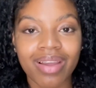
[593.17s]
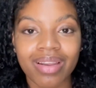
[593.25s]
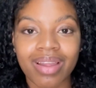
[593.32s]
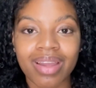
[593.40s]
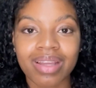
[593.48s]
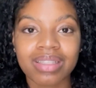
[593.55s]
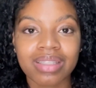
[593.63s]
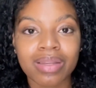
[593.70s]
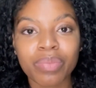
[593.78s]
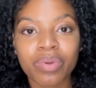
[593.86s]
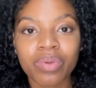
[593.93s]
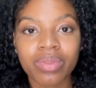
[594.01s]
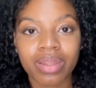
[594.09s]
Like,
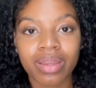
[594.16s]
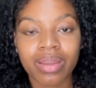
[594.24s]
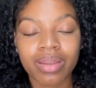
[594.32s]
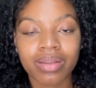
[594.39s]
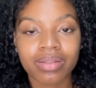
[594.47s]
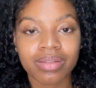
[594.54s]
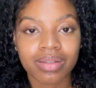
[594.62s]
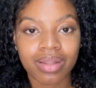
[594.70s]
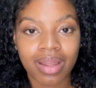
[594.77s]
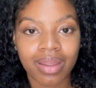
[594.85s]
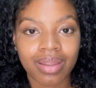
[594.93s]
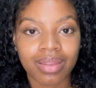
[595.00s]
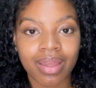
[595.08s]
simple things
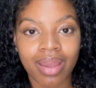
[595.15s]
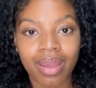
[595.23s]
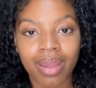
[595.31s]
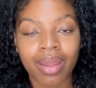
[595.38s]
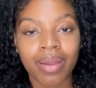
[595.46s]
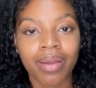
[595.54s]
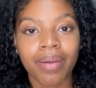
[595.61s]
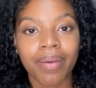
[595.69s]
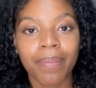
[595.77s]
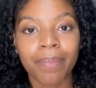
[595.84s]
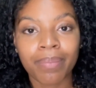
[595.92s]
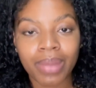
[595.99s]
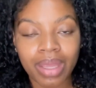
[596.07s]
like that
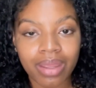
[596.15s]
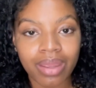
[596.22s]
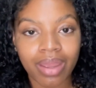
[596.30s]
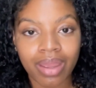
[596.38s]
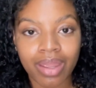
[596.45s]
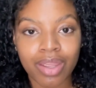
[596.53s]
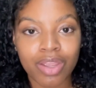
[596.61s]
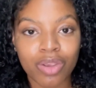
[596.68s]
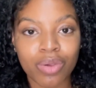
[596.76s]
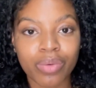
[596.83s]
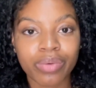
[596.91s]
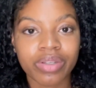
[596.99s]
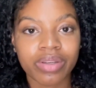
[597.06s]
make a
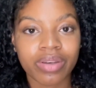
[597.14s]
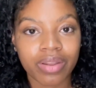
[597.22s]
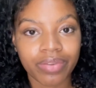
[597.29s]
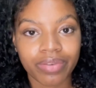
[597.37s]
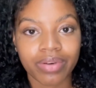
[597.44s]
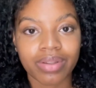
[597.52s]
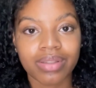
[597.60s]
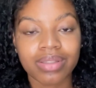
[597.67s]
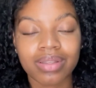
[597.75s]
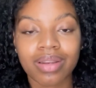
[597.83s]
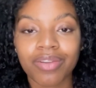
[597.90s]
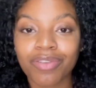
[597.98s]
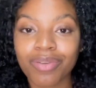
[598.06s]
huge difference.
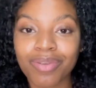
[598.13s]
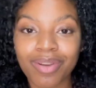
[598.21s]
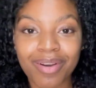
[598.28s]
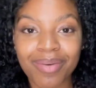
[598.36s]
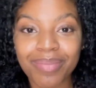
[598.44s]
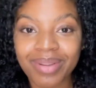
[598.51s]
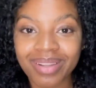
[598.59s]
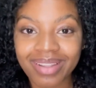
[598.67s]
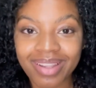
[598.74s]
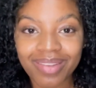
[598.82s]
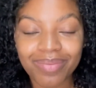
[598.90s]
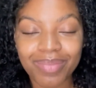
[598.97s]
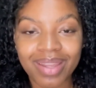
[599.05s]
And if you don't
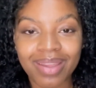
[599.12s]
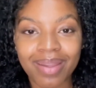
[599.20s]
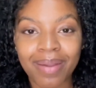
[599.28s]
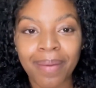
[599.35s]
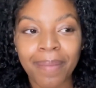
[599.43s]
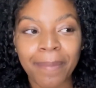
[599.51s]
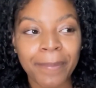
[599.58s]
believe me,